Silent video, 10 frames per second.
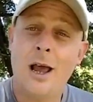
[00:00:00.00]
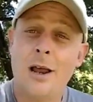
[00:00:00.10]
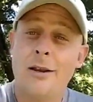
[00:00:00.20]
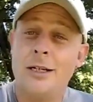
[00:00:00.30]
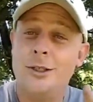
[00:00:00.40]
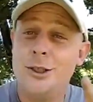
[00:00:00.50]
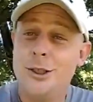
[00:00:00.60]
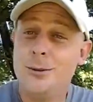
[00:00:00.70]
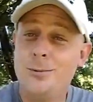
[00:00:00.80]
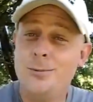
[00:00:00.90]
I'll let
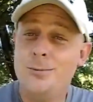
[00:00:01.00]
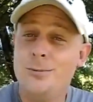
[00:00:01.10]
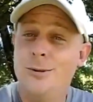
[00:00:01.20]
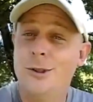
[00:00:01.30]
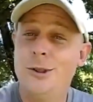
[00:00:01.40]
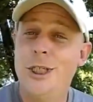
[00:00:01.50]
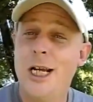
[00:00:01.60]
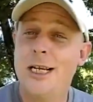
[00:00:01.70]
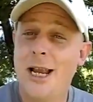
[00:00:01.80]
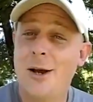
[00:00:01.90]
you
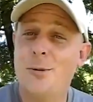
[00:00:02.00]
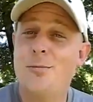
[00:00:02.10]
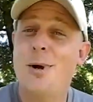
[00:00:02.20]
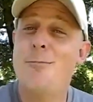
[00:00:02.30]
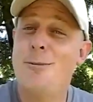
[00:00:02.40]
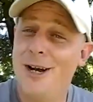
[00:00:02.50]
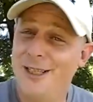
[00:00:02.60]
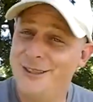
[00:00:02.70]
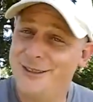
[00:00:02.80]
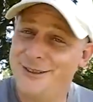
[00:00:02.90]
check out my
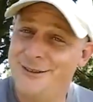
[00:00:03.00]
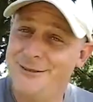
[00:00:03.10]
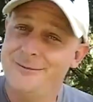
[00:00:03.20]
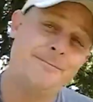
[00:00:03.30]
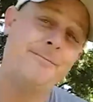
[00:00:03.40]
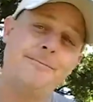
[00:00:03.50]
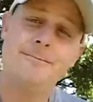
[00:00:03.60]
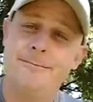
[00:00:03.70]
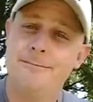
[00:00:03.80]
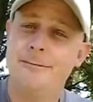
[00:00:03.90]
bus.
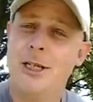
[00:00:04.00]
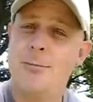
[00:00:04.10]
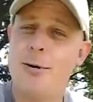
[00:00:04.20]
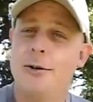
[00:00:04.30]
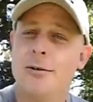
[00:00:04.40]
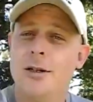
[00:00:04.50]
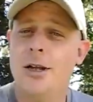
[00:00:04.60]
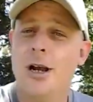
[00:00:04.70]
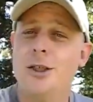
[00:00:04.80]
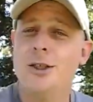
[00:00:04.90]
Come on,
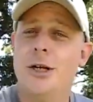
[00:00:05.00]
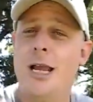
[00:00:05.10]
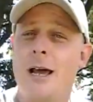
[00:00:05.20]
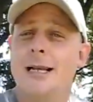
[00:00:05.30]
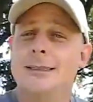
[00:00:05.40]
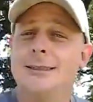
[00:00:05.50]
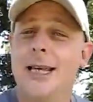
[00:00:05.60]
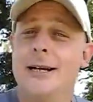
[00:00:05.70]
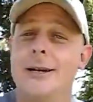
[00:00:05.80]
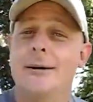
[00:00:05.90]
I'll show you how I
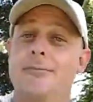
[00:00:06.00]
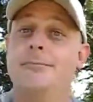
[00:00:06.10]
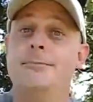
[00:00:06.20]
set it up.